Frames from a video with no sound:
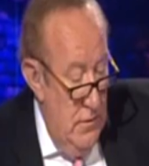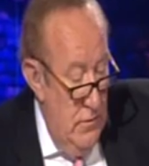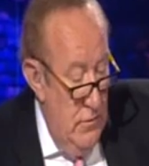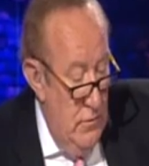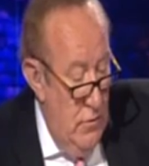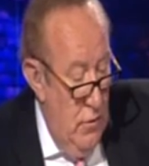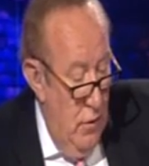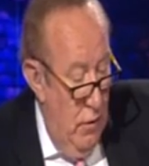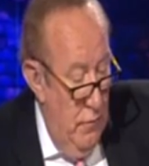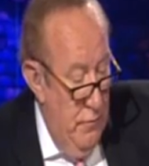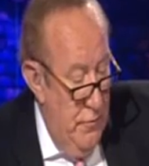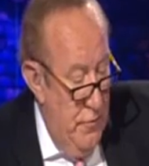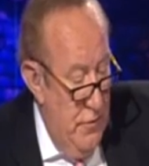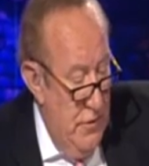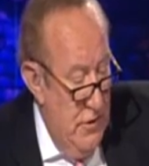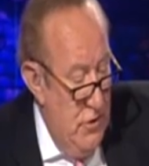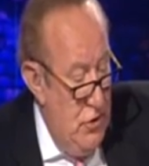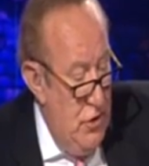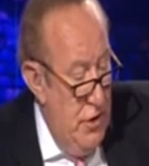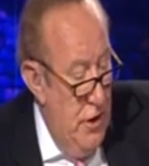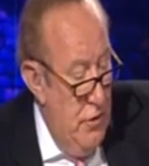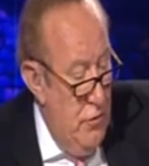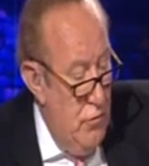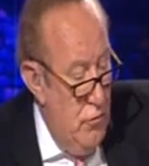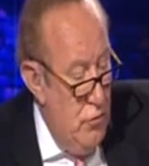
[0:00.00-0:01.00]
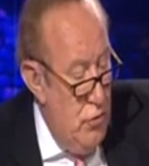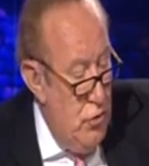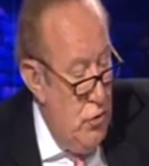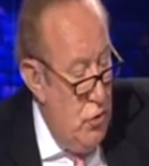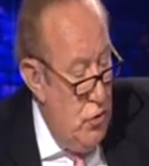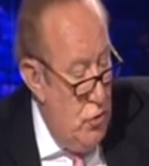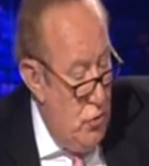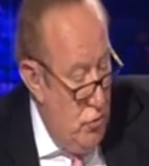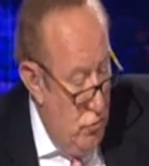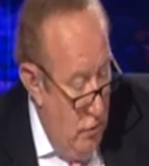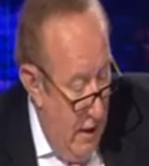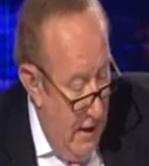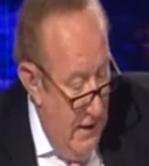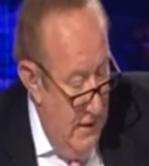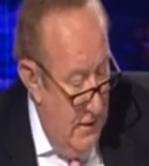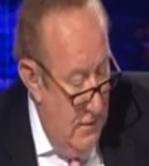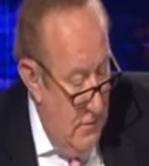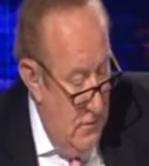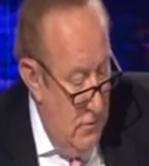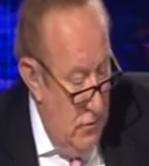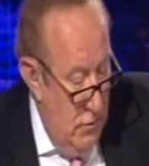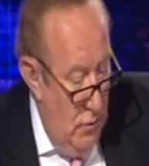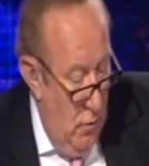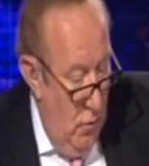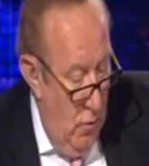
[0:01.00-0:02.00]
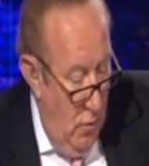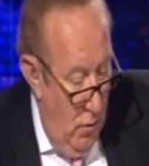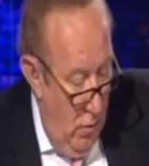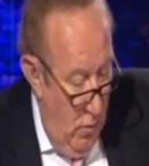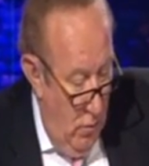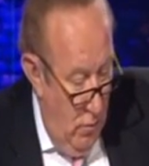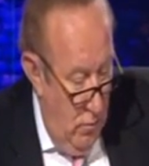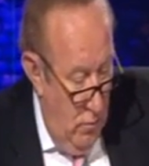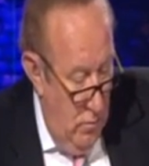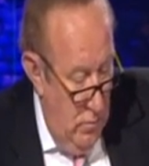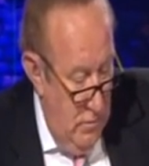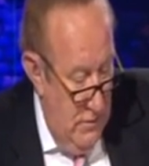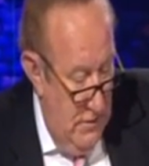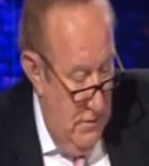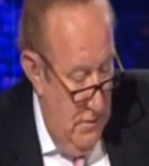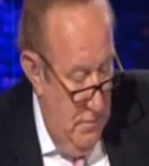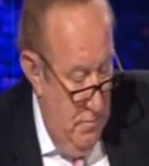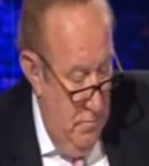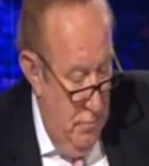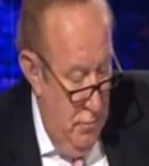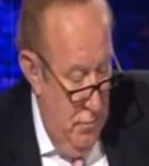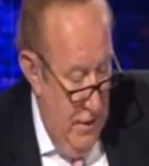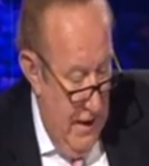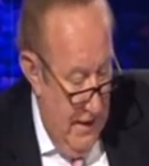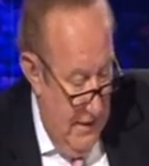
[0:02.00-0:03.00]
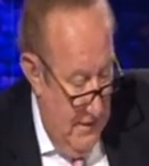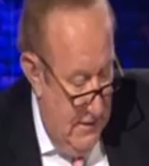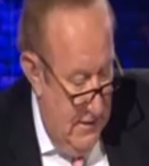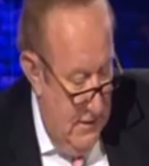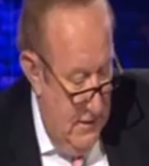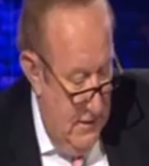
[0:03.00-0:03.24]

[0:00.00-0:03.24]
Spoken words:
You call for a general strike to halt Brexit.